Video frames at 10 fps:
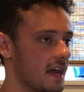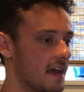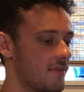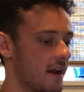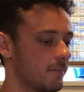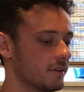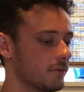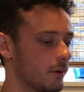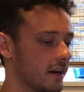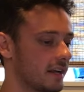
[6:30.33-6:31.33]
And then I believe he
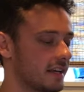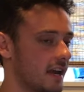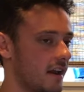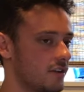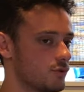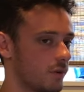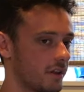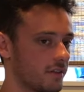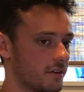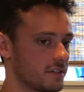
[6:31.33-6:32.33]
ran again in
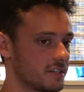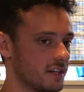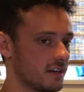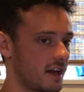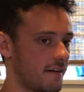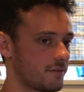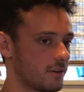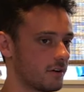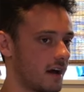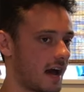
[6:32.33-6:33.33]
2013
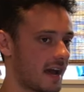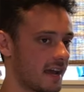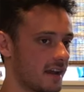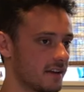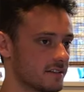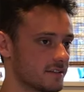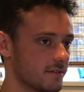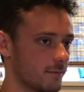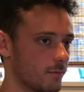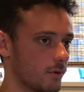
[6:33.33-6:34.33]
after a hiatus
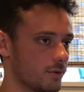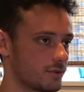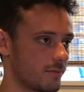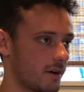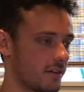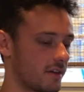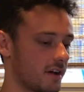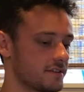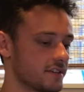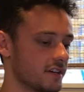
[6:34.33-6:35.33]
from
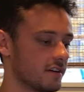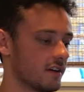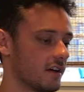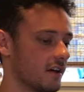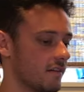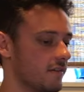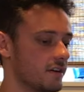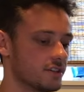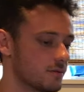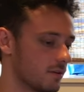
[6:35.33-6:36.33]
ultramarathons and
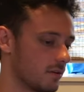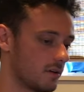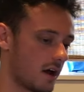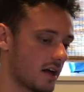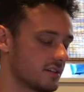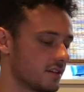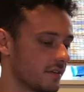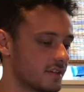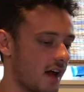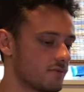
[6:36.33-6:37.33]
finished still in the
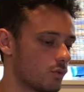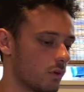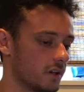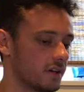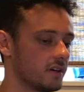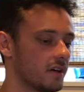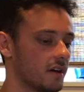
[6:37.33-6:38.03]
top 20.